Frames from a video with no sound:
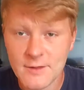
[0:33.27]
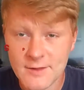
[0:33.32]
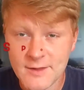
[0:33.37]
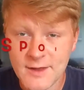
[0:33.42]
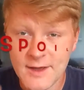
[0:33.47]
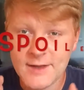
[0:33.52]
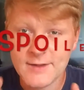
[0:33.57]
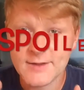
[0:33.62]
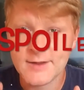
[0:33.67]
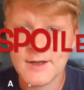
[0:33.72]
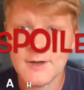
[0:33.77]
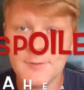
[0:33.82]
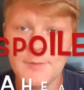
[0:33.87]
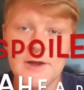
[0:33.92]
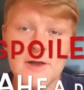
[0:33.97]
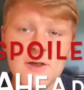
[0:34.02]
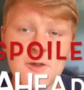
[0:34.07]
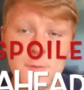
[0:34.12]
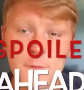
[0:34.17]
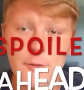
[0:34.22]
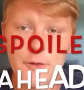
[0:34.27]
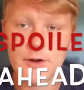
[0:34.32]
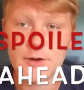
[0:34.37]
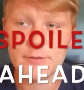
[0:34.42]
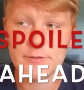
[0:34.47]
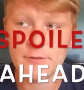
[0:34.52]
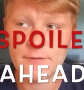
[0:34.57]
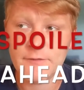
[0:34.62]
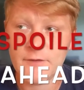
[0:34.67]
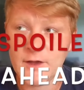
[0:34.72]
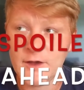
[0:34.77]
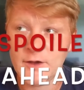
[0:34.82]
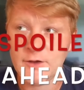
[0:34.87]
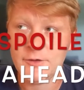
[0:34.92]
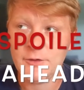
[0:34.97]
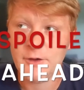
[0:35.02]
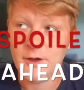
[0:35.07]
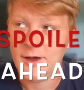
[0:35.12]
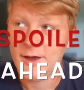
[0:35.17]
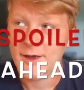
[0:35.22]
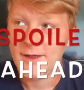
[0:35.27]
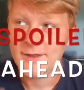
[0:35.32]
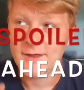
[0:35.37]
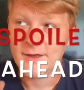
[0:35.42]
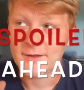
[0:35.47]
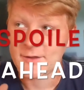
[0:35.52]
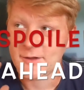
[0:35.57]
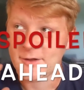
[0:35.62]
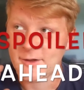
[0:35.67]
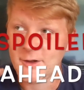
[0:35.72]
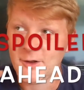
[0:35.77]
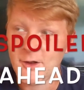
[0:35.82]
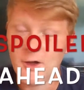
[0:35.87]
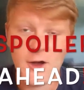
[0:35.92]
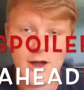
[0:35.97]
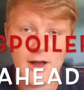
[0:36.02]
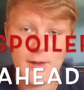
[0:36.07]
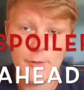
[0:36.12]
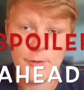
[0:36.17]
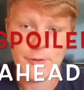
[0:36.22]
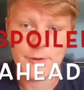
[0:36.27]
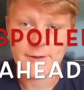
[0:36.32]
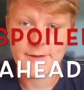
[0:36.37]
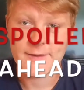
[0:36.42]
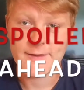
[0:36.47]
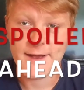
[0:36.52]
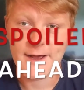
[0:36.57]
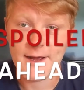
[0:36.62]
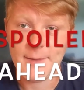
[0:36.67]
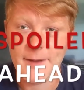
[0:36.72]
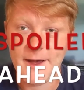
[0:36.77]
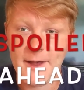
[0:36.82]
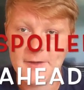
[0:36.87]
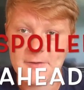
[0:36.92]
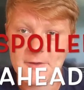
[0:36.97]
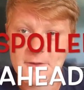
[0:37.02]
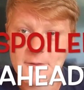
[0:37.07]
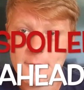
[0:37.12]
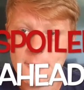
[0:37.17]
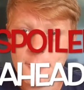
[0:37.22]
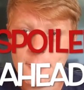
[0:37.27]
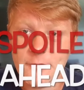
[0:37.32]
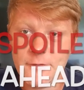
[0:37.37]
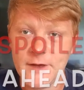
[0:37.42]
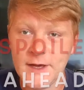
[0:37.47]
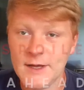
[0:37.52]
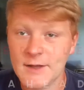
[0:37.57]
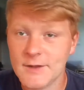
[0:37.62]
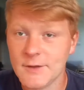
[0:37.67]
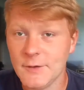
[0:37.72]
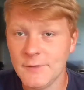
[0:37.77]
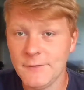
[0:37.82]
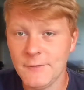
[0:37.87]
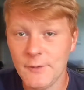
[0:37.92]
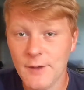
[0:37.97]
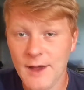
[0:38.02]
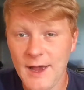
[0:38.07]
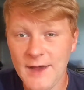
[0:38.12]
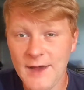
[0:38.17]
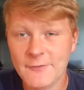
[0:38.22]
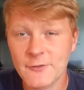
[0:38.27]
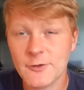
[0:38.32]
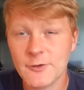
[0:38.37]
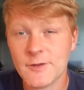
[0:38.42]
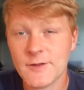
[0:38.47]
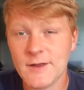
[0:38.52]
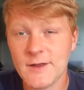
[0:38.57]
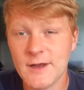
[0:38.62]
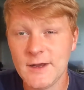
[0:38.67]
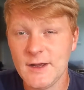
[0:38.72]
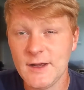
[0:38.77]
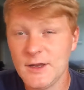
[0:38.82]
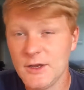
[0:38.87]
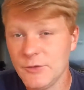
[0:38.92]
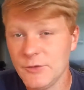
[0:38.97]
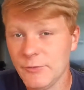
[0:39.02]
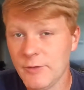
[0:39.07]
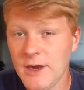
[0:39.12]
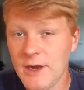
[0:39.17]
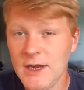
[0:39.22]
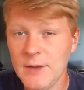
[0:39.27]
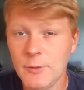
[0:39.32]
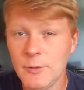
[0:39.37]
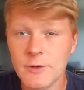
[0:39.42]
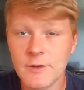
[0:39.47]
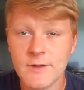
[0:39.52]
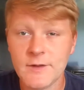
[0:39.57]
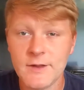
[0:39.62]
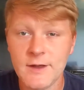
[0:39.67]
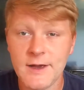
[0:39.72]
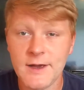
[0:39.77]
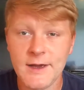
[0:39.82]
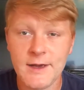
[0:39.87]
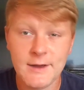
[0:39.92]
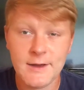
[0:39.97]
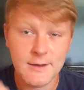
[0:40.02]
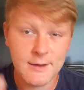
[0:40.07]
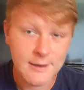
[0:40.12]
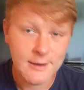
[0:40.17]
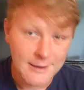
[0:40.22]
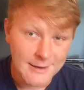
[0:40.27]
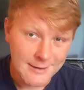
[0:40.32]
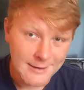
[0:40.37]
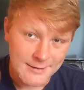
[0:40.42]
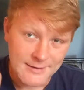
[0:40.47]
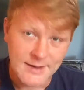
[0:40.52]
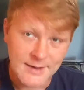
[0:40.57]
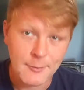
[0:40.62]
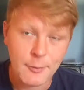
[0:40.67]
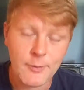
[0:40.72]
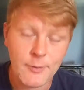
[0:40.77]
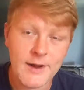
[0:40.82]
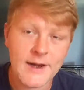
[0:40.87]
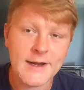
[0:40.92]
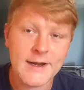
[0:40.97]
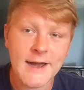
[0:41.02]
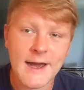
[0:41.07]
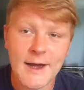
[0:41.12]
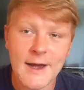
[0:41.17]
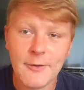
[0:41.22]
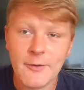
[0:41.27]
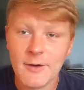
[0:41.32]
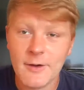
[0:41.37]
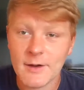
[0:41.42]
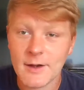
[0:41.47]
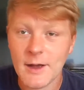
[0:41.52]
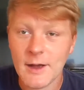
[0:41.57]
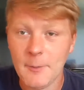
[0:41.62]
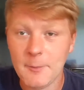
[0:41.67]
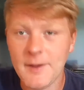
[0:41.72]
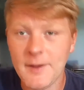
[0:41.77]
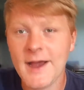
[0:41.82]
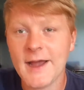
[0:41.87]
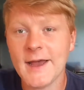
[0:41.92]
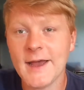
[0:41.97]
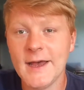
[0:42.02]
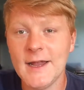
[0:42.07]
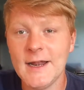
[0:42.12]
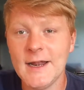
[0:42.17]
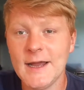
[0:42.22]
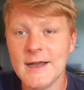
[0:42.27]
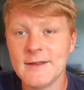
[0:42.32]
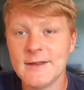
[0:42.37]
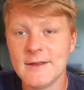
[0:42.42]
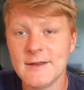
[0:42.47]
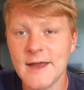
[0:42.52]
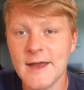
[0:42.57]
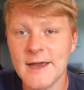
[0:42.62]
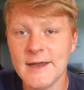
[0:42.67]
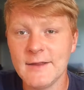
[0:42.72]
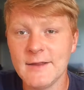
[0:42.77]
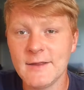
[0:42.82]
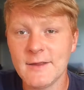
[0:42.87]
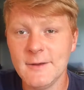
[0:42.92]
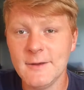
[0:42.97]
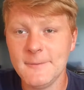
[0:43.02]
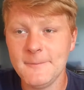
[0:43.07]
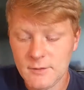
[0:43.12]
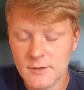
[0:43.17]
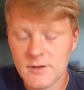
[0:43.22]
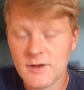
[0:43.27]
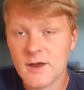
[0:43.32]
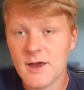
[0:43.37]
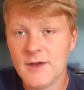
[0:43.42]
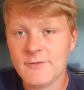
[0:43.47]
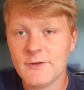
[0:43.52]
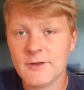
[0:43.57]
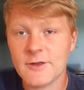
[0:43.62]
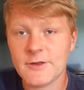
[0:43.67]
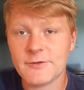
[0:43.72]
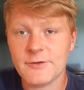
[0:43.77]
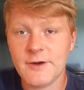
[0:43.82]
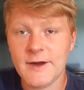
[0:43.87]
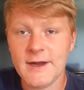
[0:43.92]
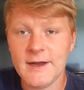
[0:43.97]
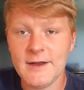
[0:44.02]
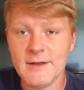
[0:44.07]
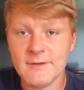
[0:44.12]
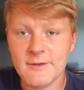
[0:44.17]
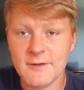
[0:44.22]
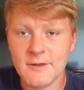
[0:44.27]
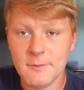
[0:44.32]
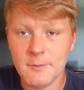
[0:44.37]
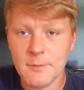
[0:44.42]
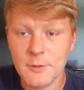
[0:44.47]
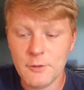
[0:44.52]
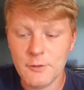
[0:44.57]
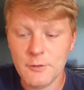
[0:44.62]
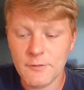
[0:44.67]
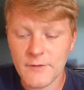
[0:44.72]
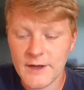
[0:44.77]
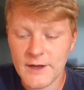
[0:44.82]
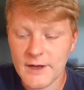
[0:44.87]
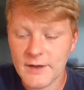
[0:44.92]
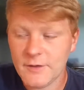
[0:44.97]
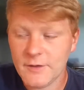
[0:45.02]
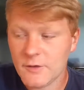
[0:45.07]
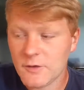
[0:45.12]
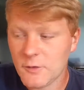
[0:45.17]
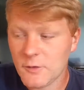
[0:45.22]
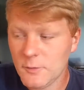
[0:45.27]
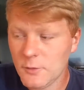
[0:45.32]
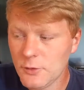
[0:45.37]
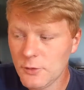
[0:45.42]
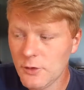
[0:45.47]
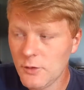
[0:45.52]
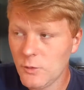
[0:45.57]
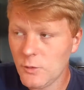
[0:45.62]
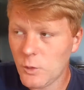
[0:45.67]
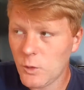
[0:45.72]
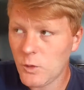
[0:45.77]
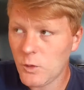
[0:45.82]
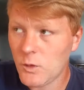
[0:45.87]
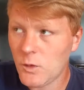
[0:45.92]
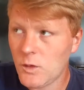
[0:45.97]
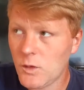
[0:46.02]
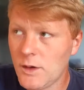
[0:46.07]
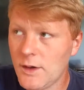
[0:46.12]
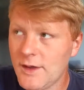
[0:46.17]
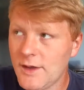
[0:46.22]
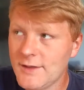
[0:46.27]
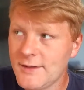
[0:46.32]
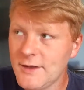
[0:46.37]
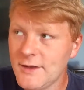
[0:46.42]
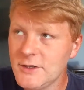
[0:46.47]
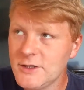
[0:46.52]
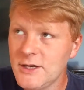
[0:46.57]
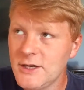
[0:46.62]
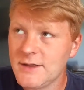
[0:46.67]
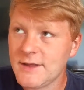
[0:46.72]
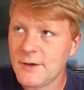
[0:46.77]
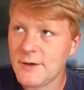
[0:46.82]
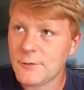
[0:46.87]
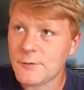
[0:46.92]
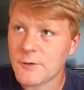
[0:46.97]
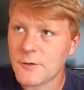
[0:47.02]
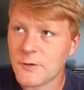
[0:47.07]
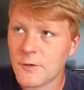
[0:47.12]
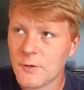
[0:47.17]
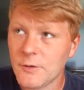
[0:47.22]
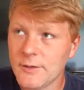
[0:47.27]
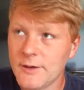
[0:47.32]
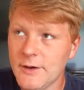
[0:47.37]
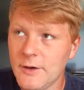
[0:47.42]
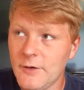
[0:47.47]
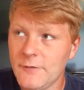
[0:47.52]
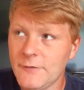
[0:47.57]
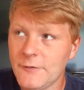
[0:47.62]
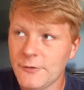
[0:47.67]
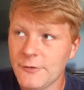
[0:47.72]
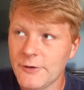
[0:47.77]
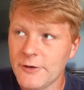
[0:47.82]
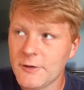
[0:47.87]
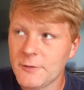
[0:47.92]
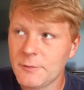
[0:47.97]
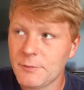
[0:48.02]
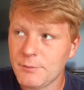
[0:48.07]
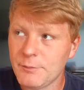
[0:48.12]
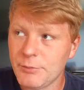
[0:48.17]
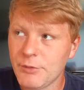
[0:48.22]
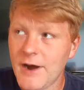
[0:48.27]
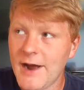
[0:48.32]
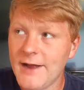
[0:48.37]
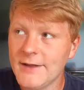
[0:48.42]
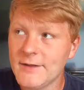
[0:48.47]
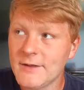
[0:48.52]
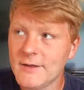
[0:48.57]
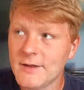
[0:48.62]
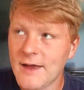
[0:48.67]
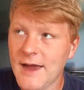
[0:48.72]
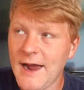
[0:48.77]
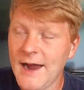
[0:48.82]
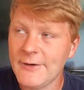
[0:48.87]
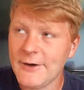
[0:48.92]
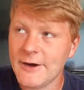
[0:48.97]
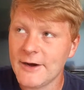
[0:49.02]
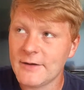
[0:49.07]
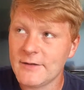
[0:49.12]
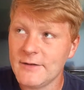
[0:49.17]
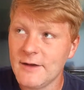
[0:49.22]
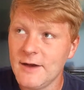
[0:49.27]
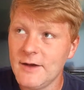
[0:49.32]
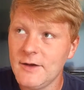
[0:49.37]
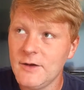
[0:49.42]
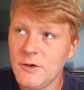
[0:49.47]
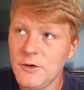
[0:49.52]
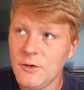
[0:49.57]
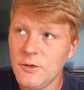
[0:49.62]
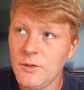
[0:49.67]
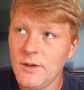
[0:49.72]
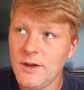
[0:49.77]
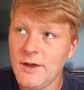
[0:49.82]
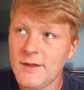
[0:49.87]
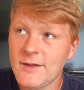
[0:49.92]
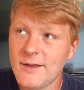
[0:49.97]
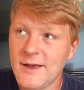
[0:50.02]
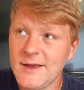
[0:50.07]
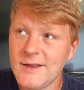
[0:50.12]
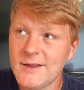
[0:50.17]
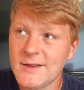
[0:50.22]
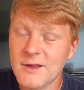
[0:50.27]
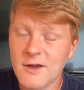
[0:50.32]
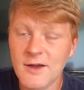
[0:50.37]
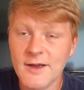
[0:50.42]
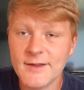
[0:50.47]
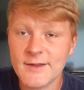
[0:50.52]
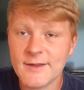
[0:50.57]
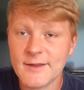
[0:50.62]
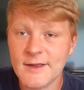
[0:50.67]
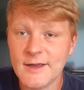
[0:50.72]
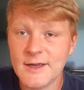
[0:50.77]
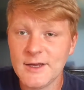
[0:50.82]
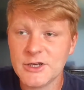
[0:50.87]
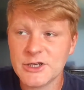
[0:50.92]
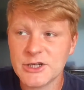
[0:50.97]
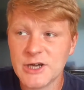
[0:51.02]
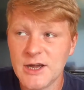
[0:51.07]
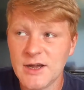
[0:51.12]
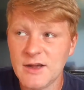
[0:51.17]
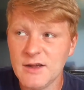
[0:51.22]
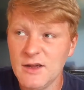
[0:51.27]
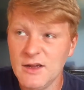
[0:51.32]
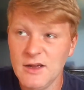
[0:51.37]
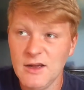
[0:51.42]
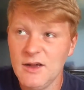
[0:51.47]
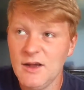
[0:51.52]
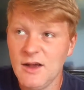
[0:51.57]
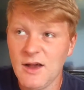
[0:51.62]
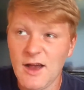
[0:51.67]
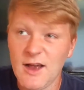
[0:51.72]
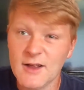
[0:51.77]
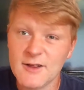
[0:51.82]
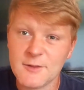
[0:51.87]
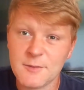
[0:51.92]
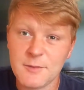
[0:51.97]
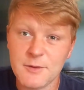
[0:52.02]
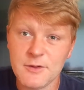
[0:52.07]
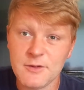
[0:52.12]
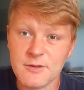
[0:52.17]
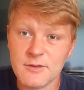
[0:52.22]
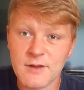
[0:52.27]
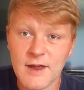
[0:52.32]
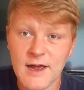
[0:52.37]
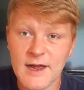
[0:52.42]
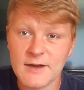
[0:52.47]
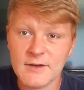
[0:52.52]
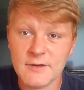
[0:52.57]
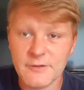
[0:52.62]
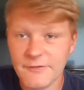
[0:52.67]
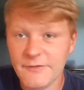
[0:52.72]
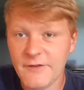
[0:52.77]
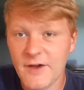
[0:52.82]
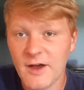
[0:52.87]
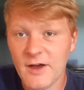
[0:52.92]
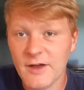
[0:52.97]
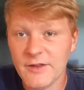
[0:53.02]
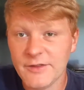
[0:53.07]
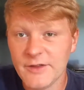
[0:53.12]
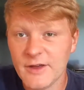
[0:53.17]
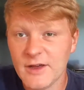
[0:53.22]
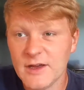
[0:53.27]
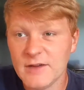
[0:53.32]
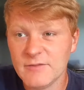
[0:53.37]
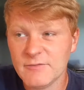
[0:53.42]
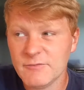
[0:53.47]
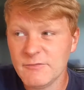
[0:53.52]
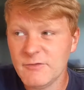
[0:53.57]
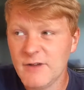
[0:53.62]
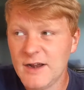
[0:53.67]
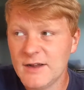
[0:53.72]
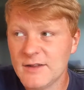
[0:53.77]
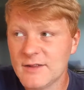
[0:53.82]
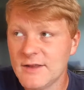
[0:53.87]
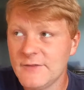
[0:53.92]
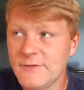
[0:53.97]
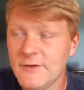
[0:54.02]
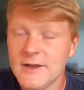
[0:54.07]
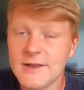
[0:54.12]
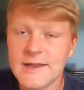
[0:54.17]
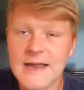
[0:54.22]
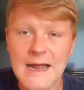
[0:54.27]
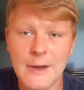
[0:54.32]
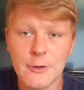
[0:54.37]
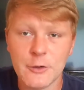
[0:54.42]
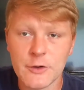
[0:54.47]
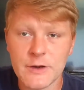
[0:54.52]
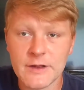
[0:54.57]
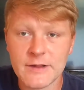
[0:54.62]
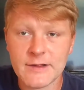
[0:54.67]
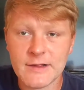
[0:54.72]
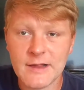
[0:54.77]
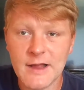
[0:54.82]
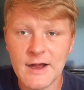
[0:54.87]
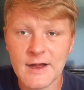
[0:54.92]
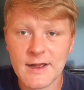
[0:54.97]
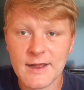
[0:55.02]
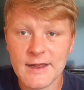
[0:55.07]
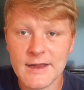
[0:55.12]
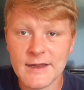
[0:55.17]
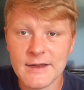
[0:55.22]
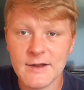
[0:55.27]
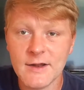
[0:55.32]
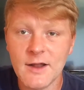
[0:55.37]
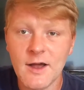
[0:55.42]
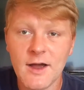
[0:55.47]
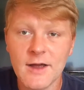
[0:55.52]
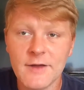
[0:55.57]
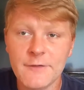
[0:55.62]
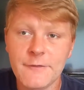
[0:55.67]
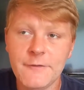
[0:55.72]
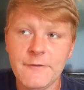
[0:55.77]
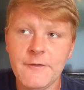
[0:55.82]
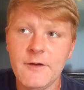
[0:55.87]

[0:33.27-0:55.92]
This is going to be a spoiler review. There's a lot I want to say about this movie, so if you have not seen it and you really want to see it, step away now, come back at a later date. So diving straight into the movie, The Tomorrow War essentially tells the story of Chris Pratt's character, who is a science teacher, husband and father, relatively down on his luck in life.